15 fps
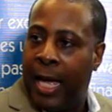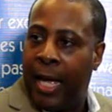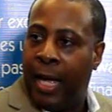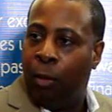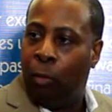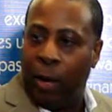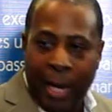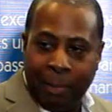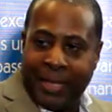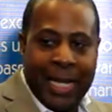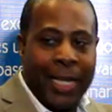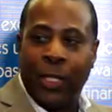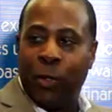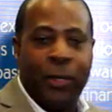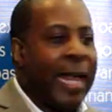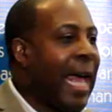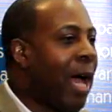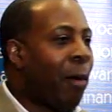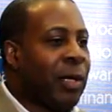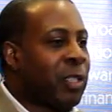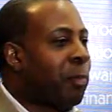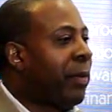What I'm telling you
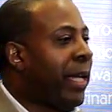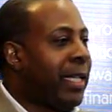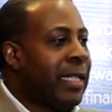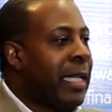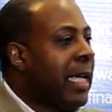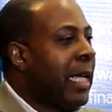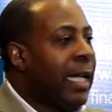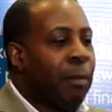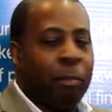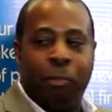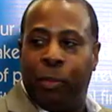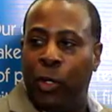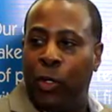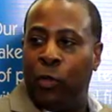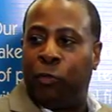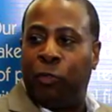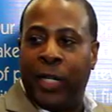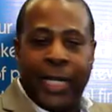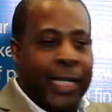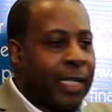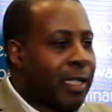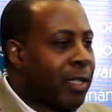now has been
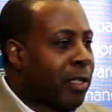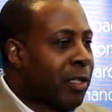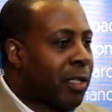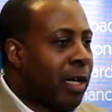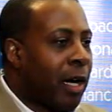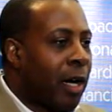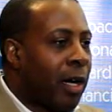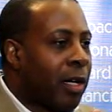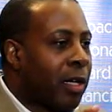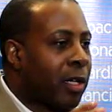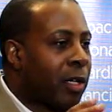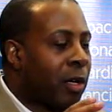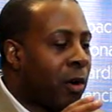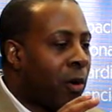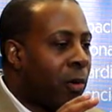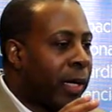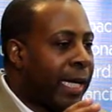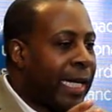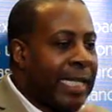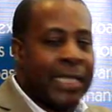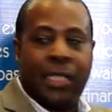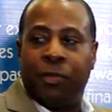beautifully, uh,
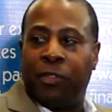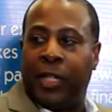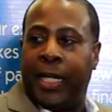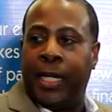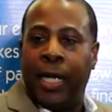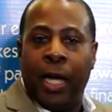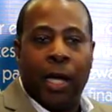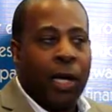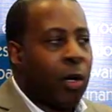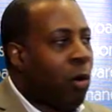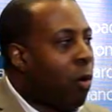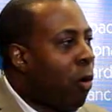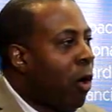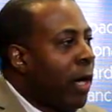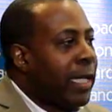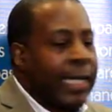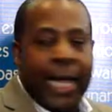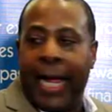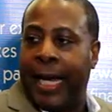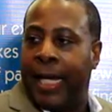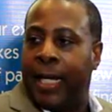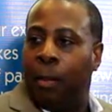cohesively
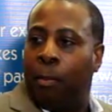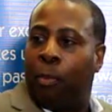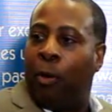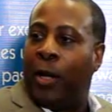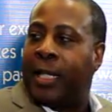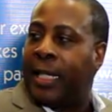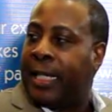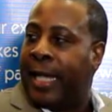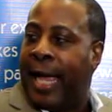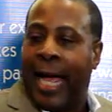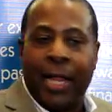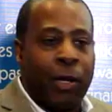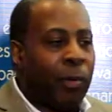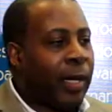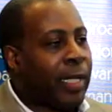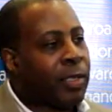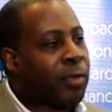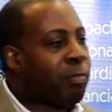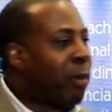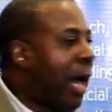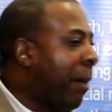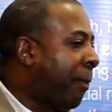coordinated and brought together and
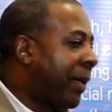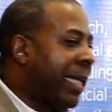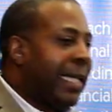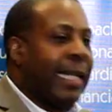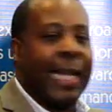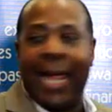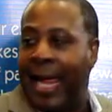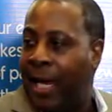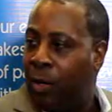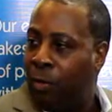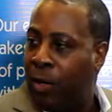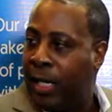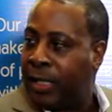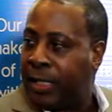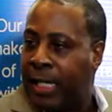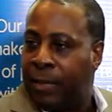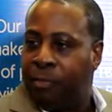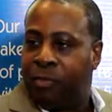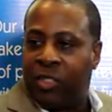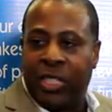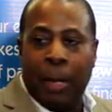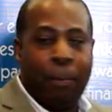properly languished and
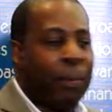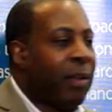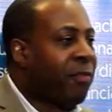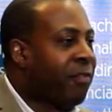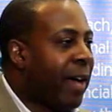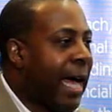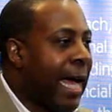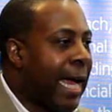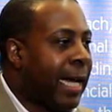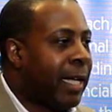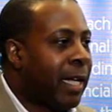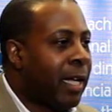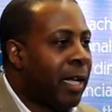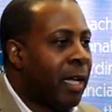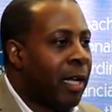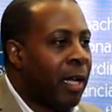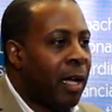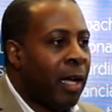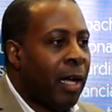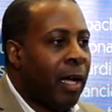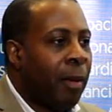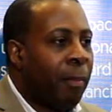simplified.
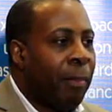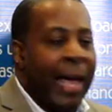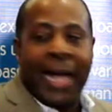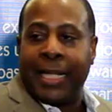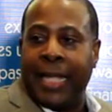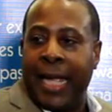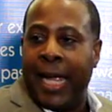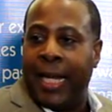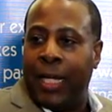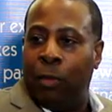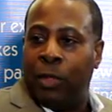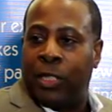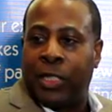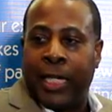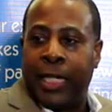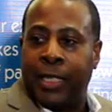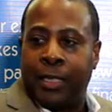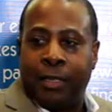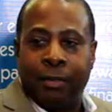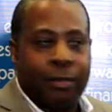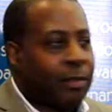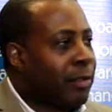Back then, it was
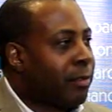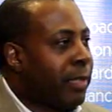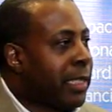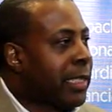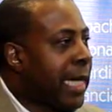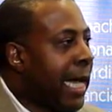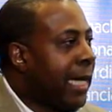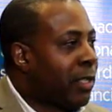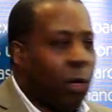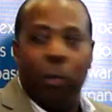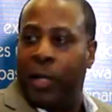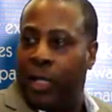just the rich guy told me to